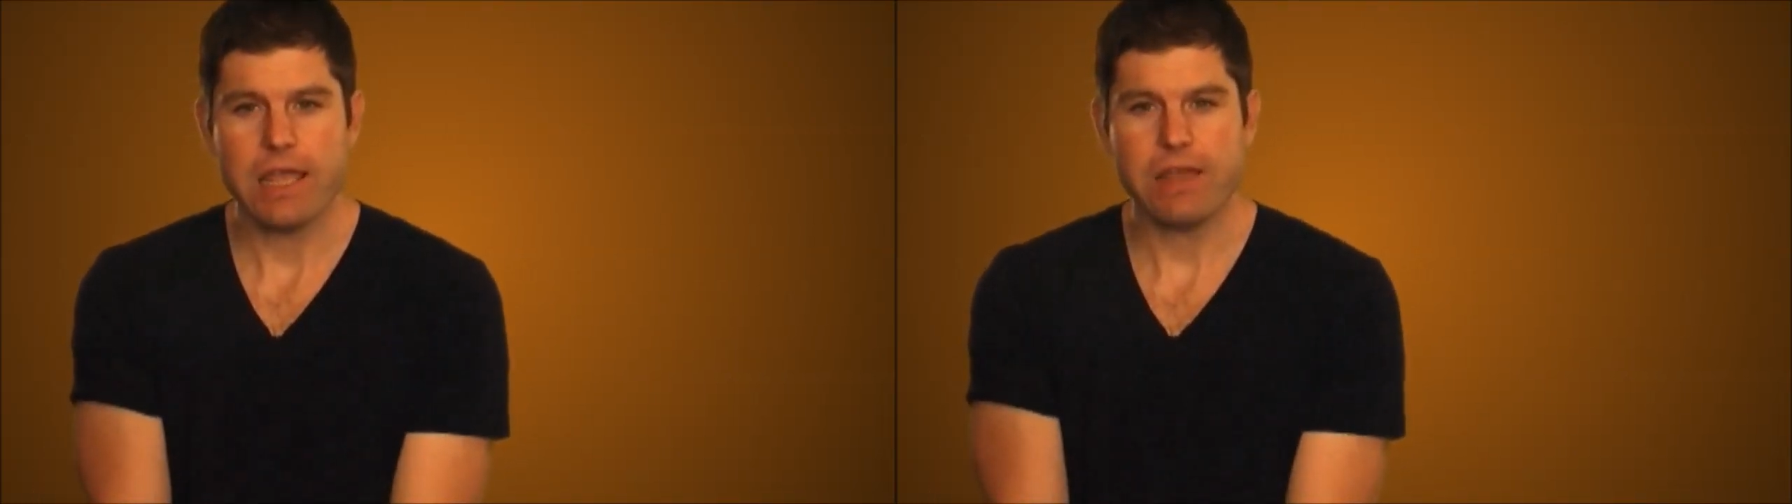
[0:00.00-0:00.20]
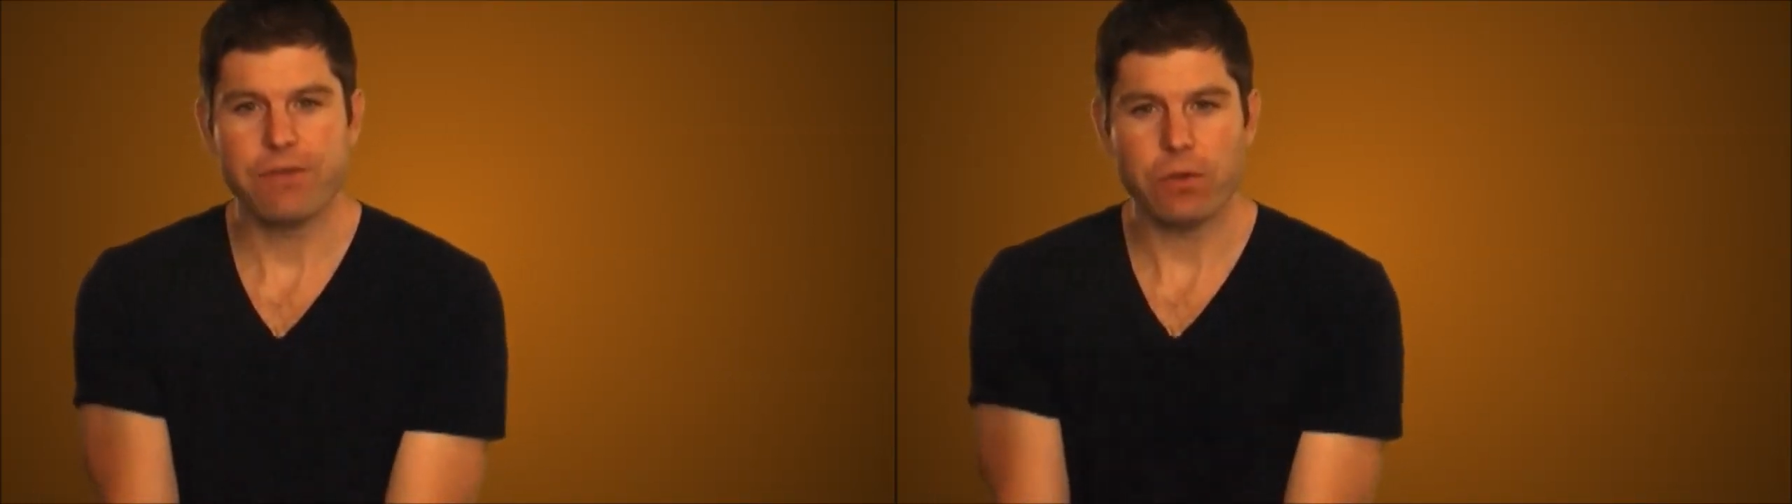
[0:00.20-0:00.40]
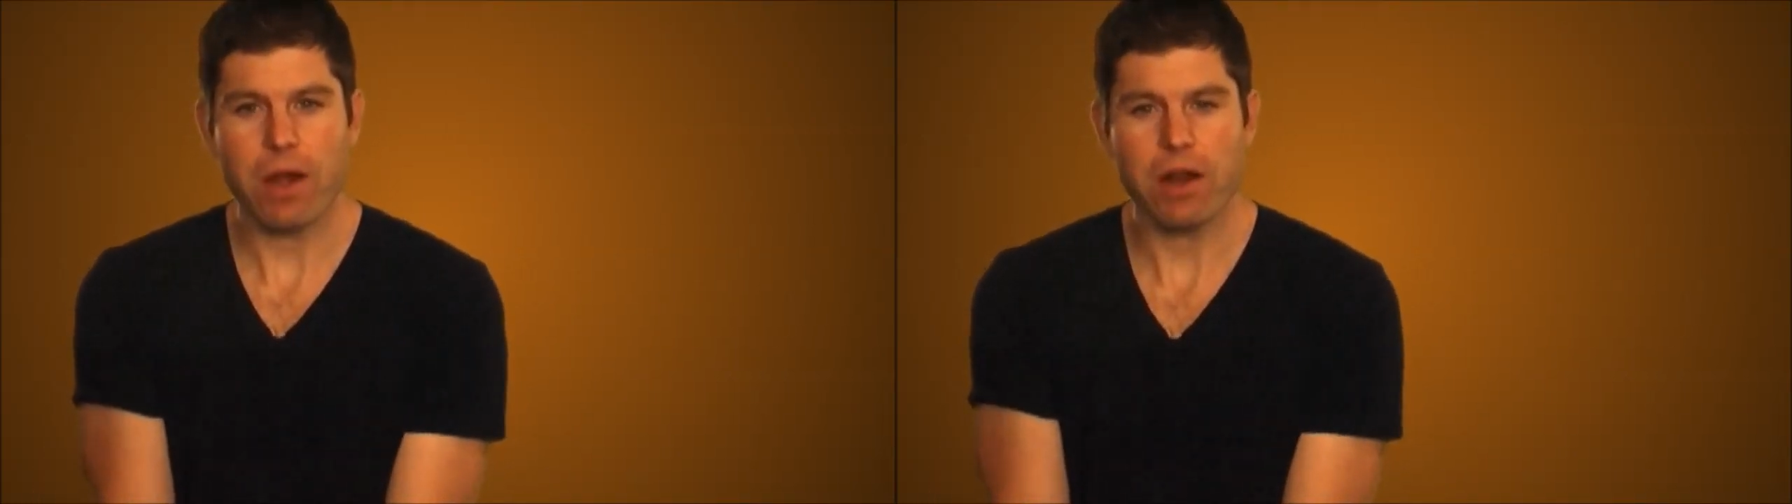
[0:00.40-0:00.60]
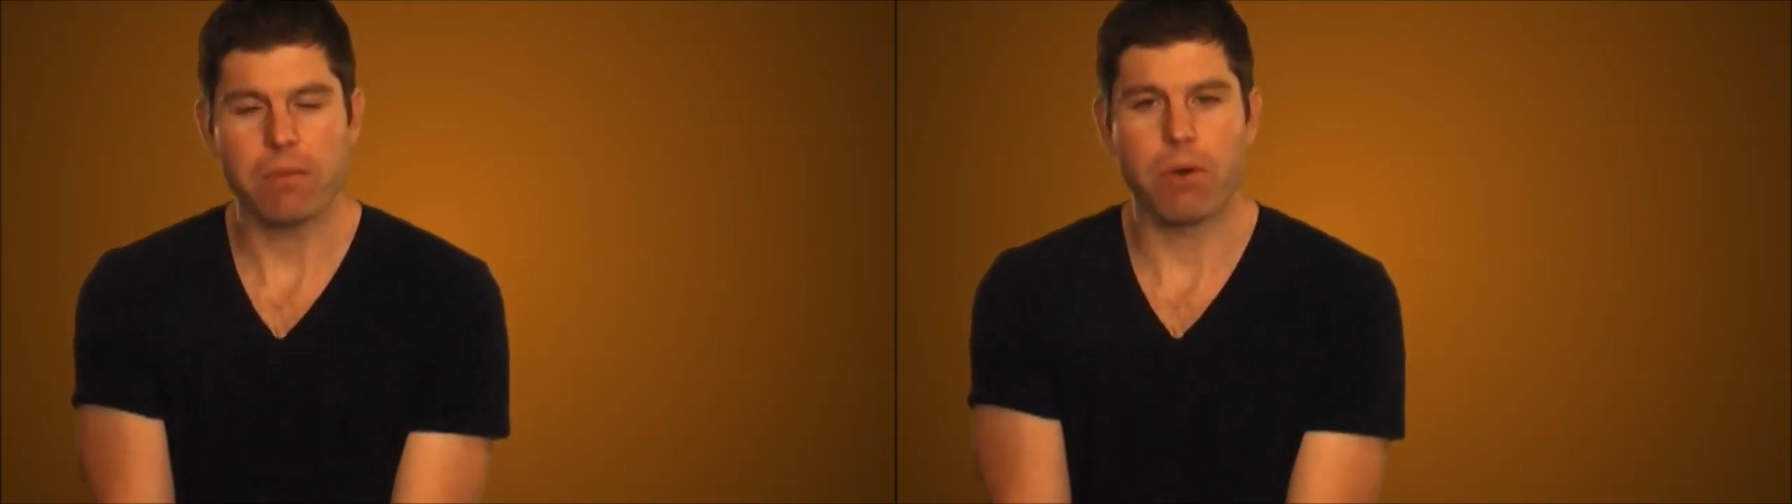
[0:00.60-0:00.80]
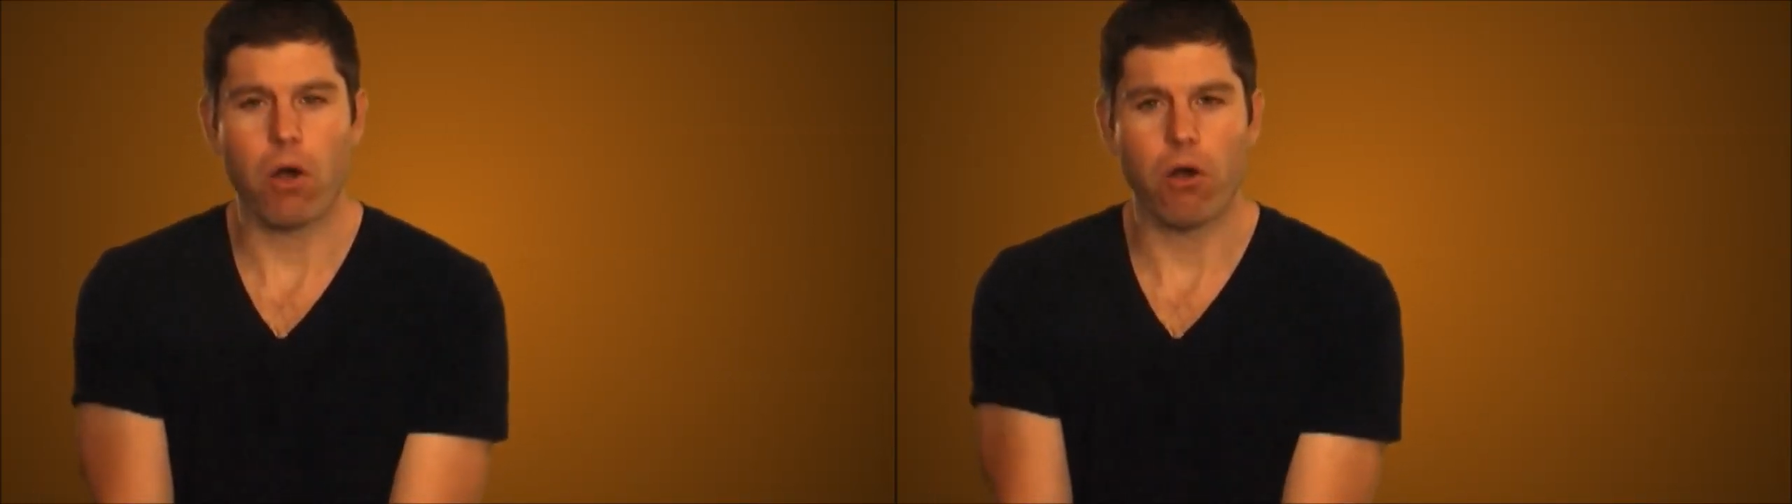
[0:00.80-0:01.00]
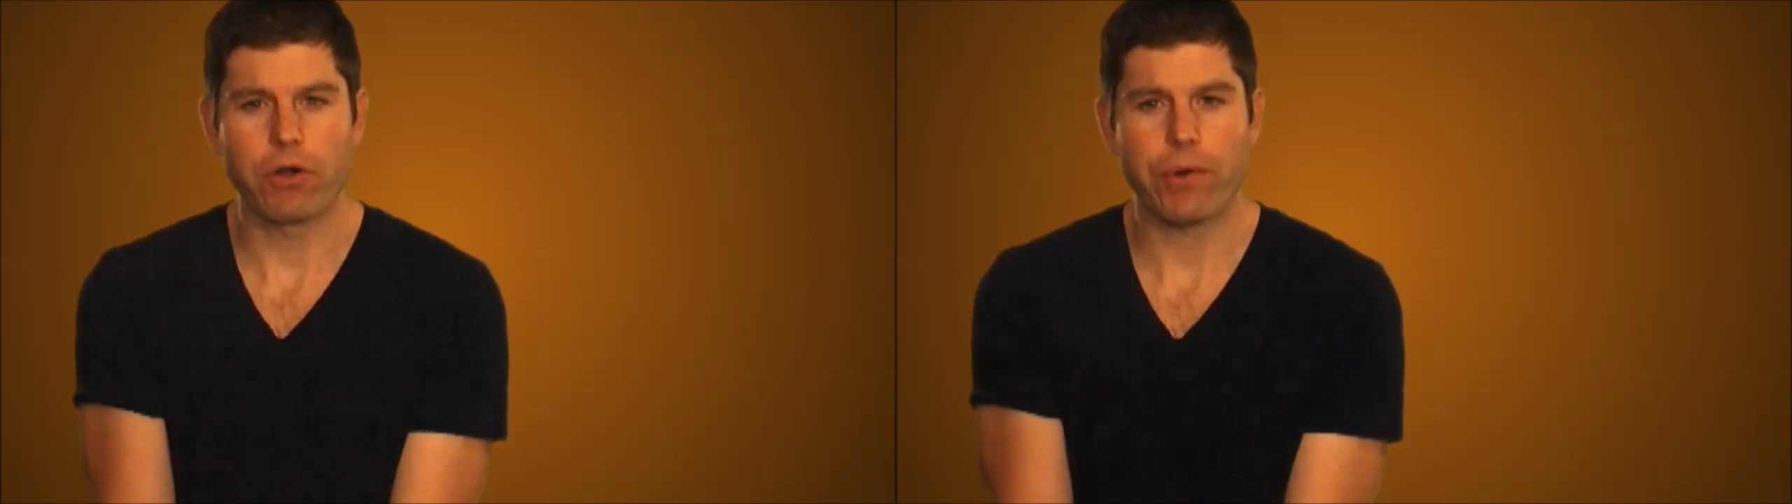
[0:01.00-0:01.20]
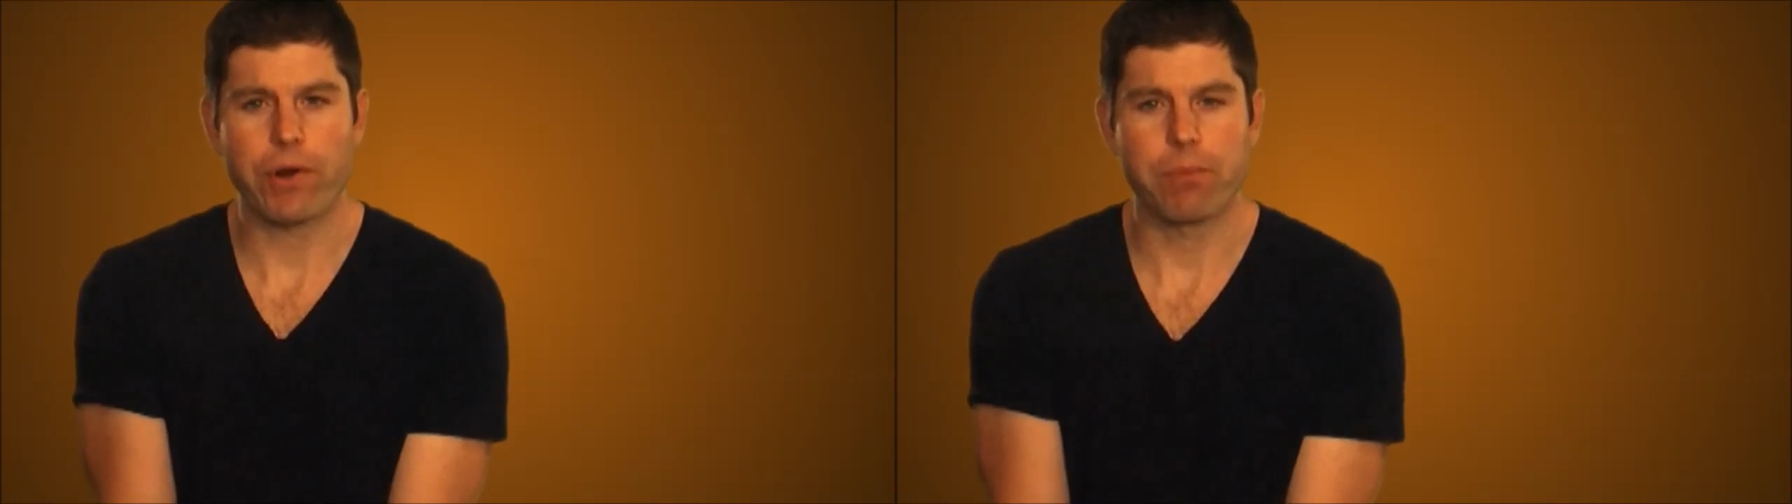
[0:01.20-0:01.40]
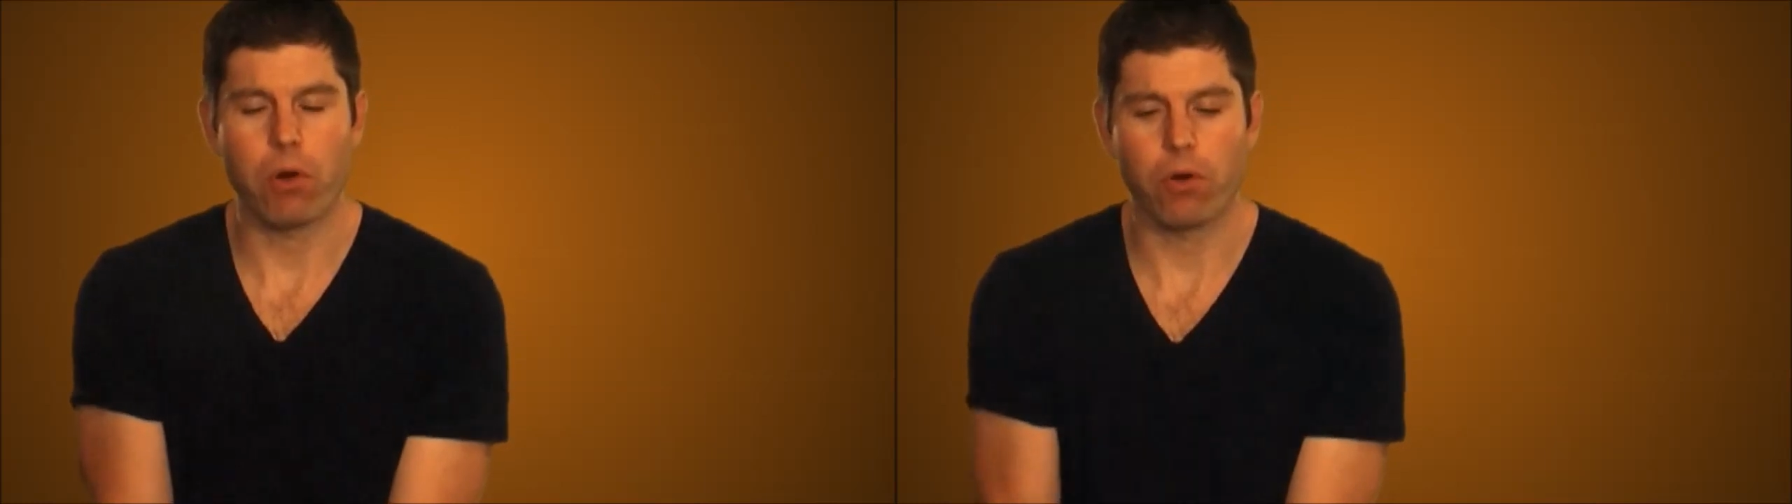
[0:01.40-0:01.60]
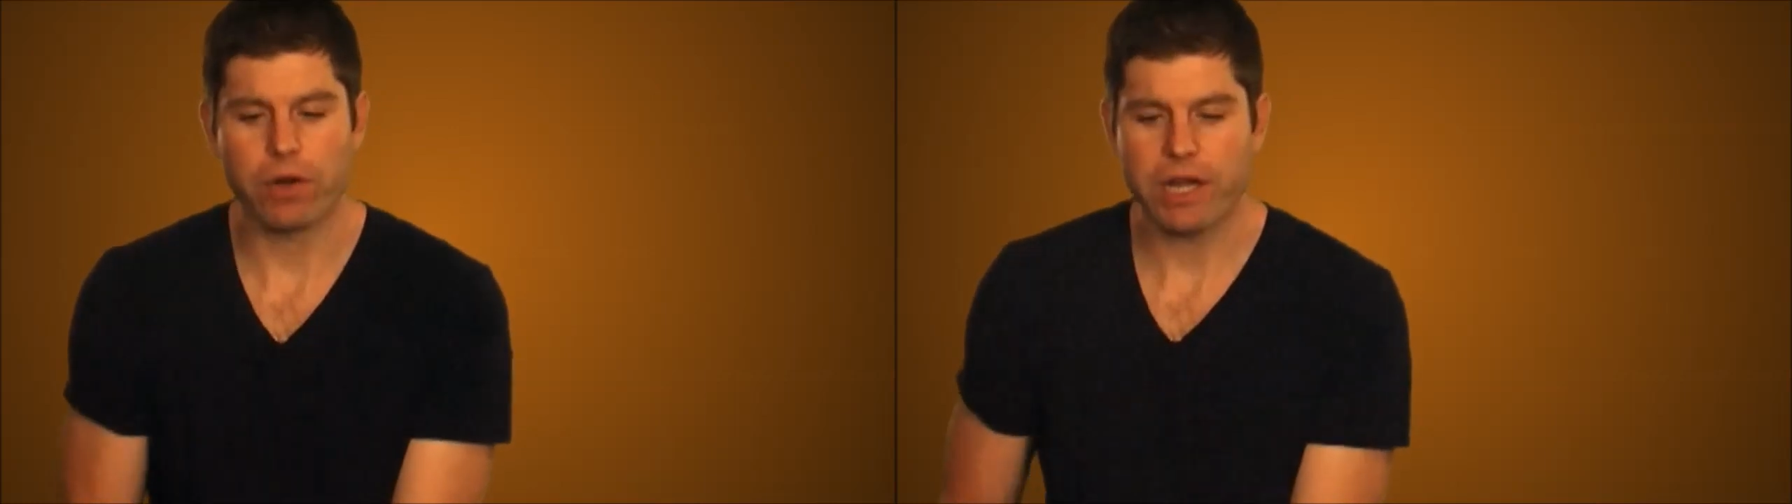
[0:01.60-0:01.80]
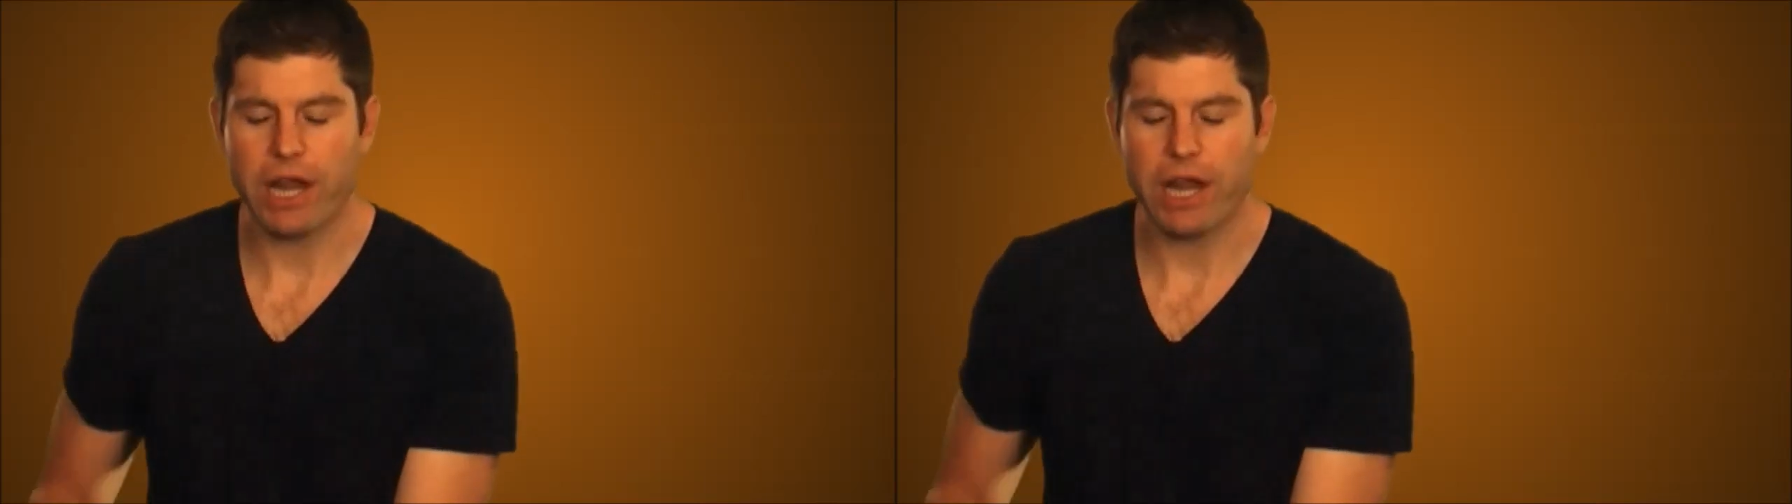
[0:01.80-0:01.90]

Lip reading: If you're out at a bar, you're at a party,